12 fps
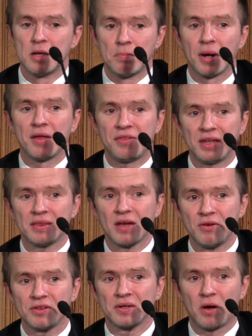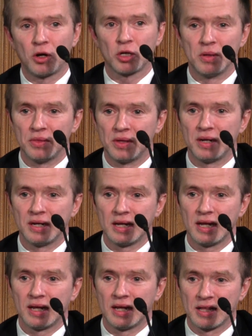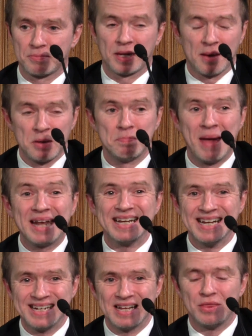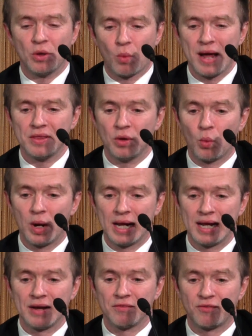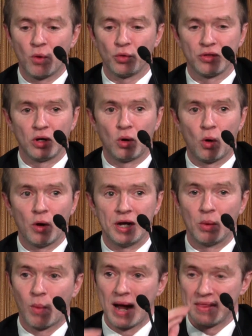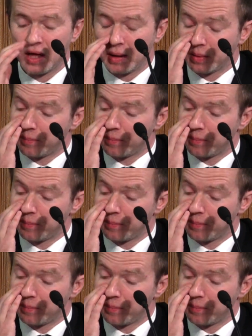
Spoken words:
But I think there is an argument that it has become embedded in the way that we enforce the law in a way that